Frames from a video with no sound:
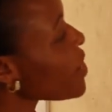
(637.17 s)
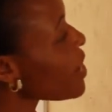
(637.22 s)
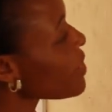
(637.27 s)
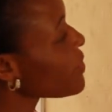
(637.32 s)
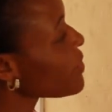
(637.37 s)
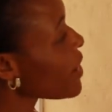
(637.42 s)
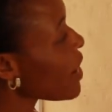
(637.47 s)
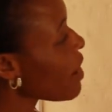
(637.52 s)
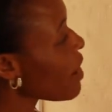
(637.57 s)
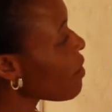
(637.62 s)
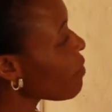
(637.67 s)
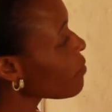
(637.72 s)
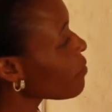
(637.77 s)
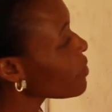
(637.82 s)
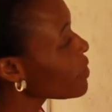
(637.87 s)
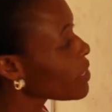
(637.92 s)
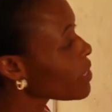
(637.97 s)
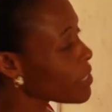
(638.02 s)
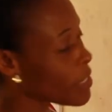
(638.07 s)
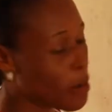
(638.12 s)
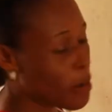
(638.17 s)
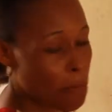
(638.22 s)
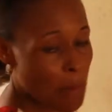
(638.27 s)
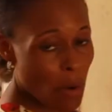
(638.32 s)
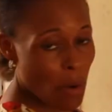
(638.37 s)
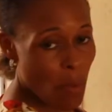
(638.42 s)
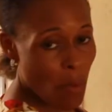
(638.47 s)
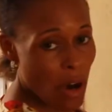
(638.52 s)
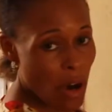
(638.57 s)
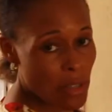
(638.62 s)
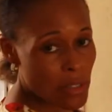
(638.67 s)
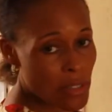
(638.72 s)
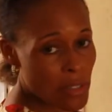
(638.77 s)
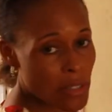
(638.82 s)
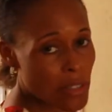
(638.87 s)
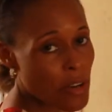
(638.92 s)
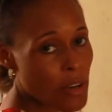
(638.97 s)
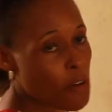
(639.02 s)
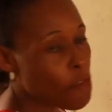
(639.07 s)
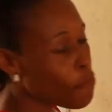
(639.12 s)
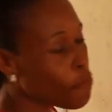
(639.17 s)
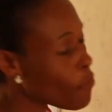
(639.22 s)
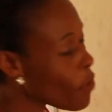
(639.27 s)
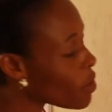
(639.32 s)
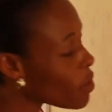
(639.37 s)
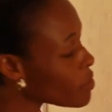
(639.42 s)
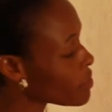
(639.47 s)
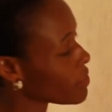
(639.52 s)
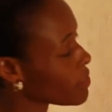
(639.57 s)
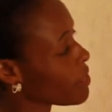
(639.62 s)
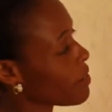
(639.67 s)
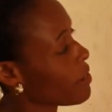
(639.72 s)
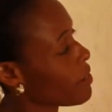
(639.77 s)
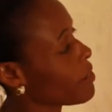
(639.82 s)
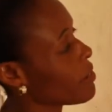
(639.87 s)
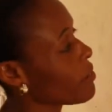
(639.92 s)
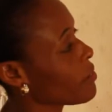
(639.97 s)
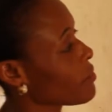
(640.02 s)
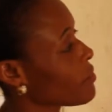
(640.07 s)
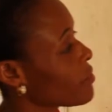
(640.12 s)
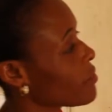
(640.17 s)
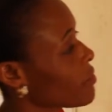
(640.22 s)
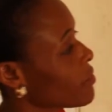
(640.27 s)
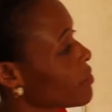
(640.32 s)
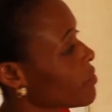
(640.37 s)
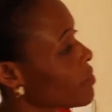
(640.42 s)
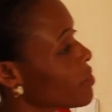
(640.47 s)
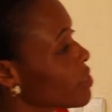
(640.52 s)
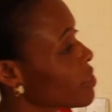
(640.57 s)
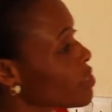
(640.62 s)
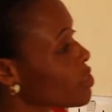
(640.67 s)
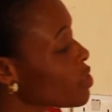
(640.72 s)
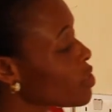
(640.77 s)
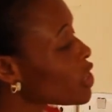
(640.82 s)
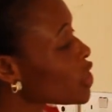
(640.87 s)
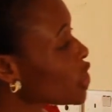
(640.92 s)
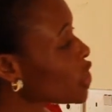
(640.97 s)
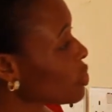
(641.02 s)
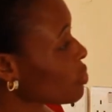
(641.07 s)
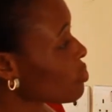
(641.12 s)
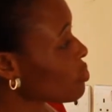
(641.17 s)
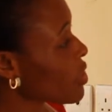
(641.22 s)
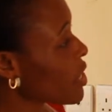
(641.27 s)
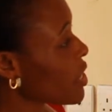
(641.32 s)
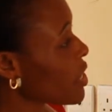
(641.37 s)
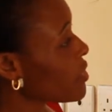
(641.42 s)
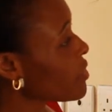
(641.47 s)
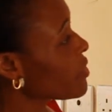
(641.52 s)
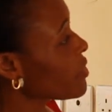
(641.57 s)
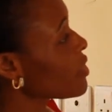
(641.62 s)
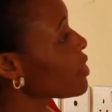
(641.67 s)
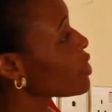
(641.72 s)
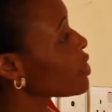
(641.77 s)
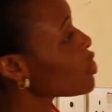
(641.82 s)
here now number what? 14. So children,